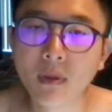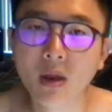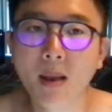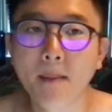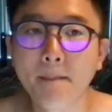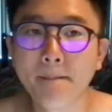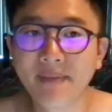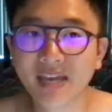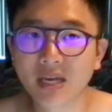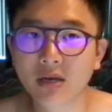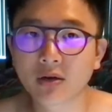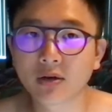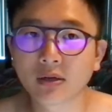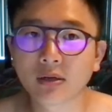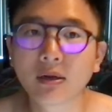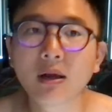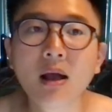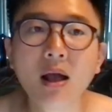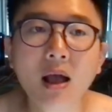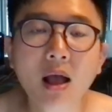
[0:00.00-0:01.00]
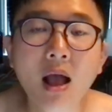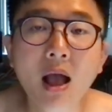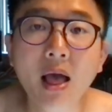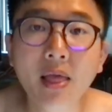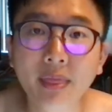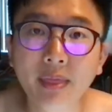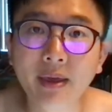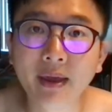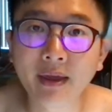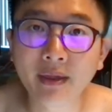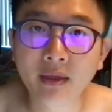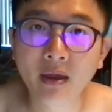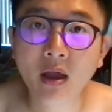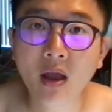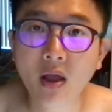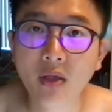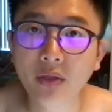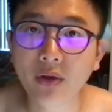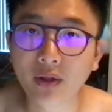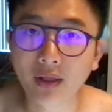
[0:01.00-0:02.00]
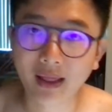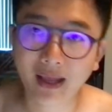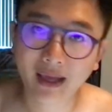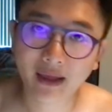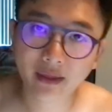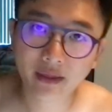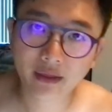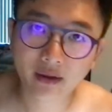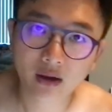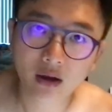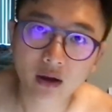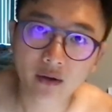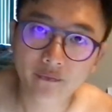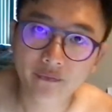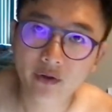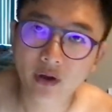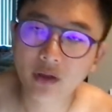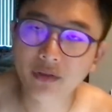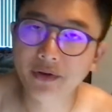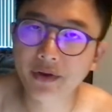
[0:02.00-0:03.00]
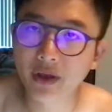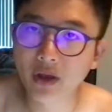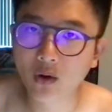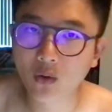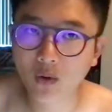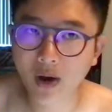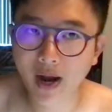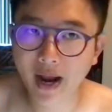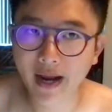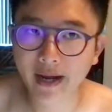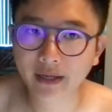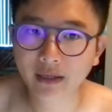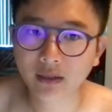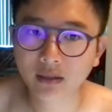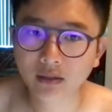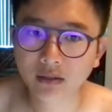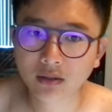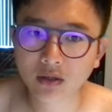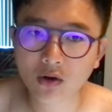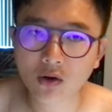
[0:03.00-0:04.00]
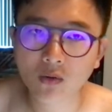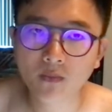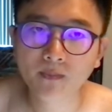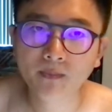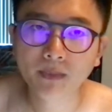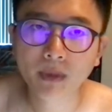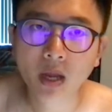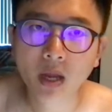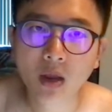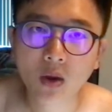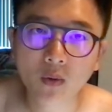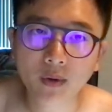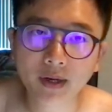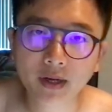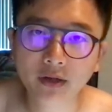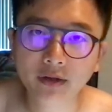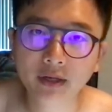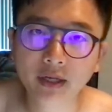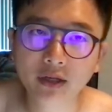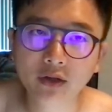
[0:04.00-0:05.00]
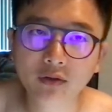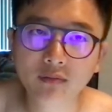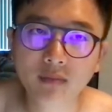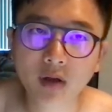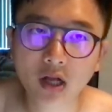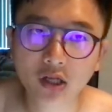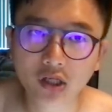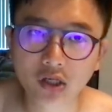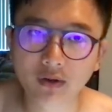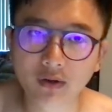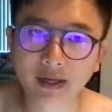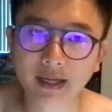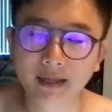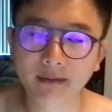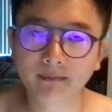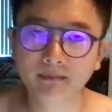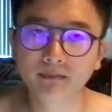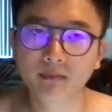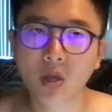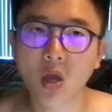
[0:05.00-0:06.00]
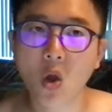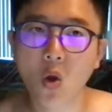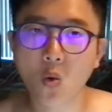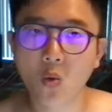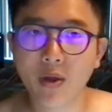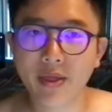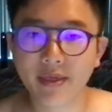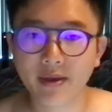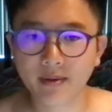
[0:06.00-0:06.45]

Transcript: bigger than the length of the array. So we need to module it with.